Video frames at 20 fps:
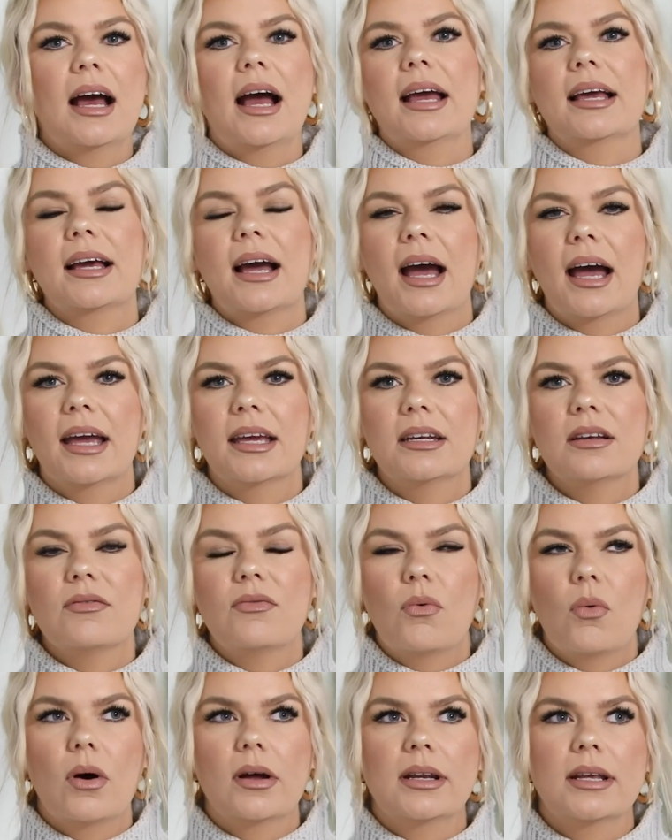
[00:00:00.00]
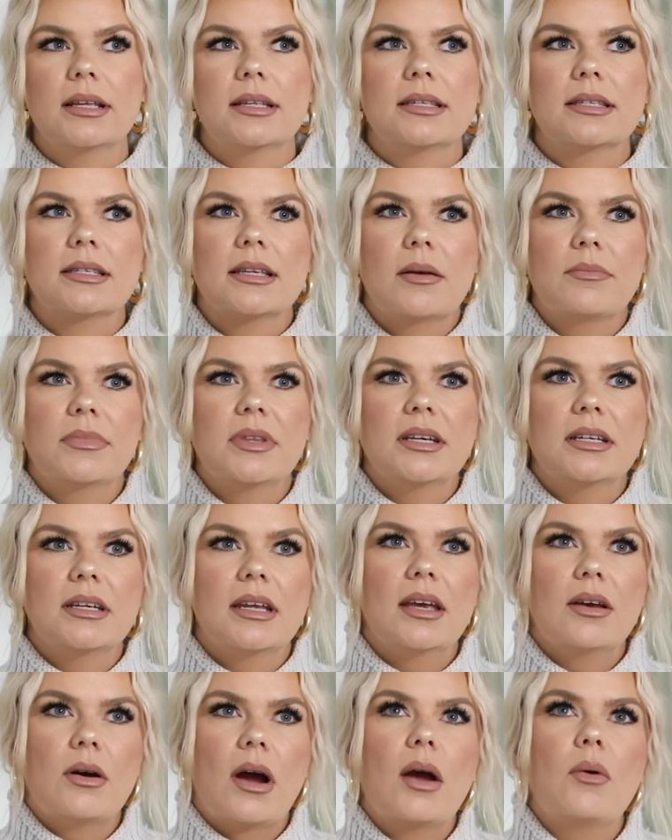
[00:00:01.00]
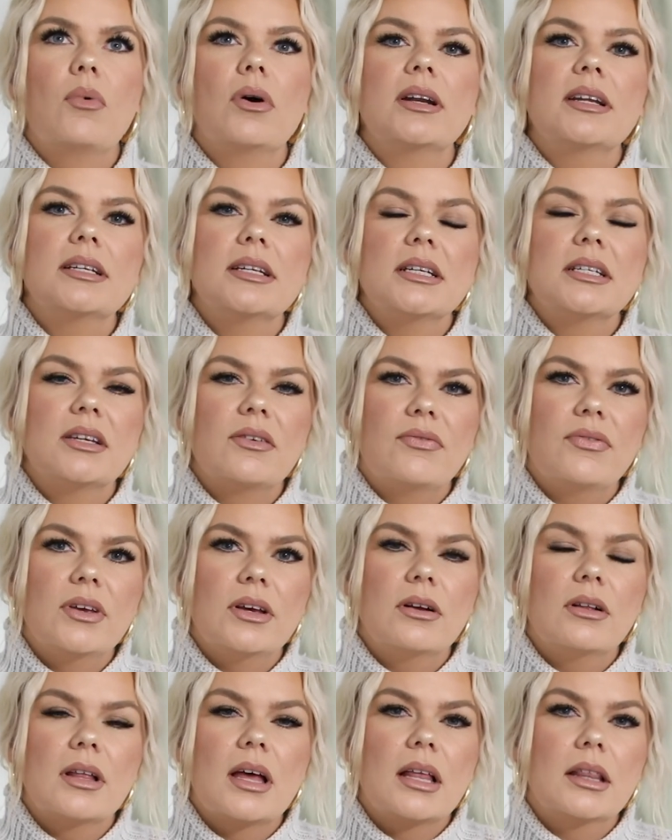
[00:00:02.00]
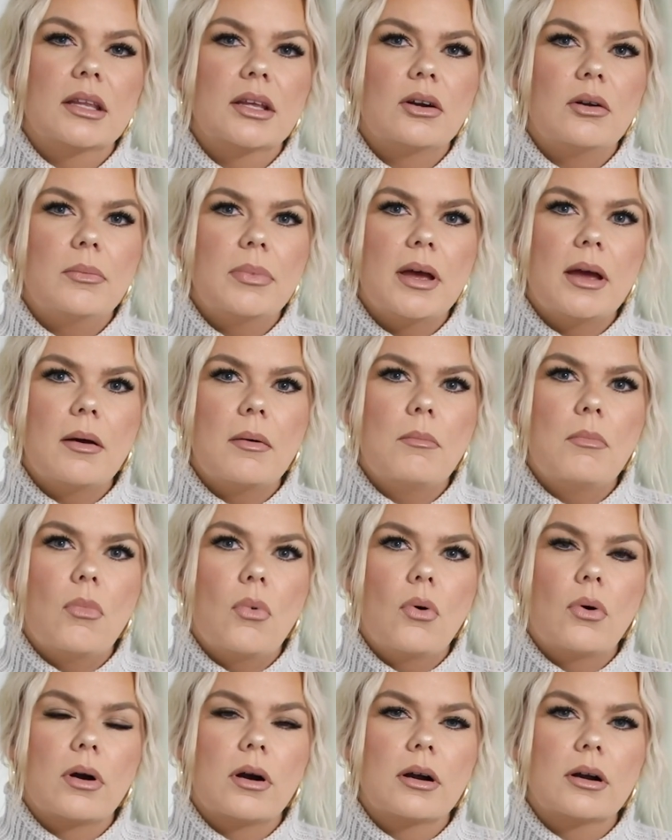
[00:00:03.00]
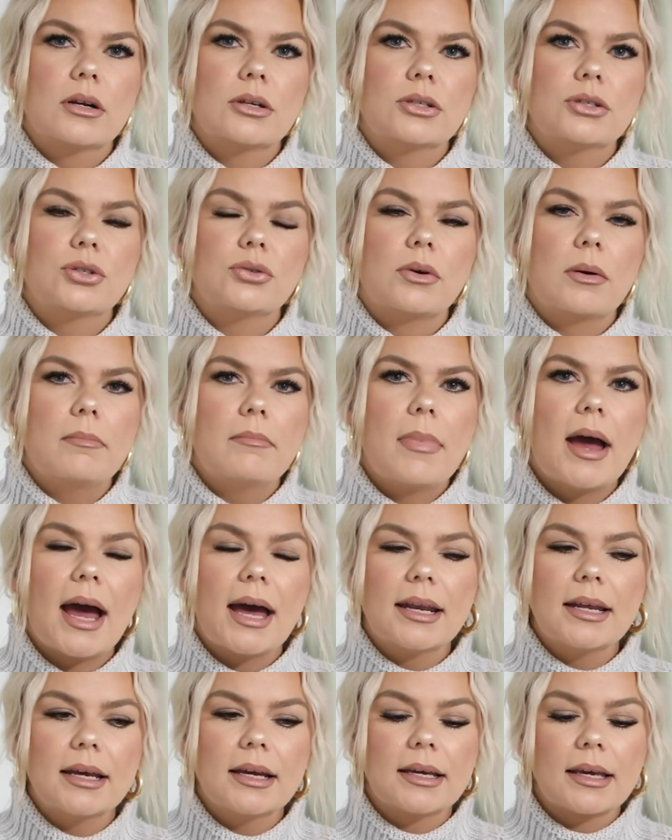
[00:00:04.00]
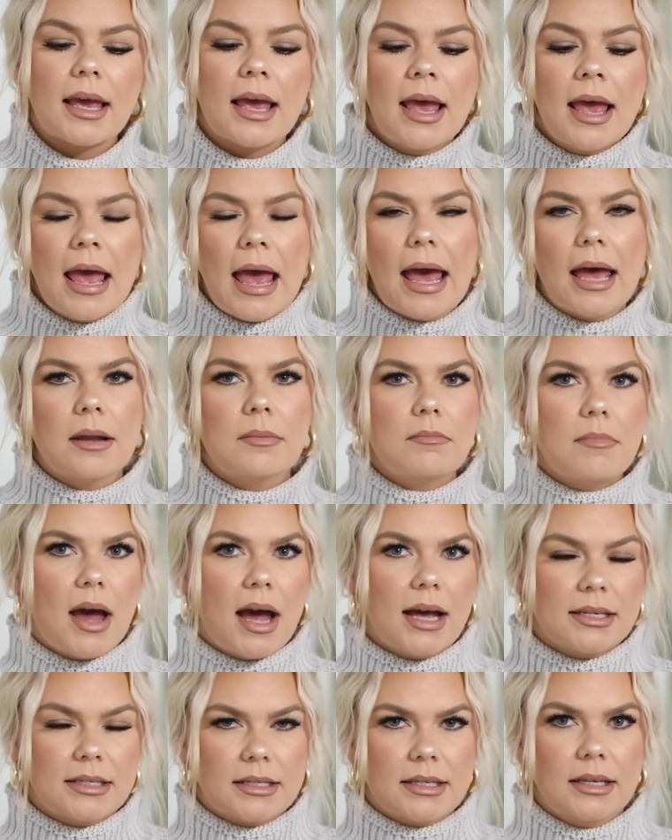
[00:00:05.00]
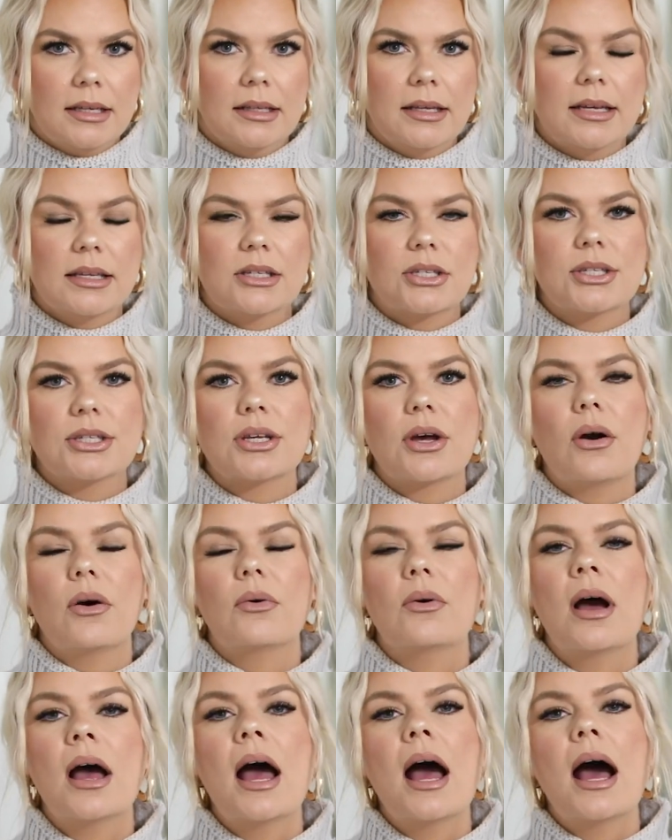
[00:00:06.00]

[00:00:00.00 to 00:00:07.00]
I kind of wanted something, I wanted it to feel a little bit more dramatic and masculine. So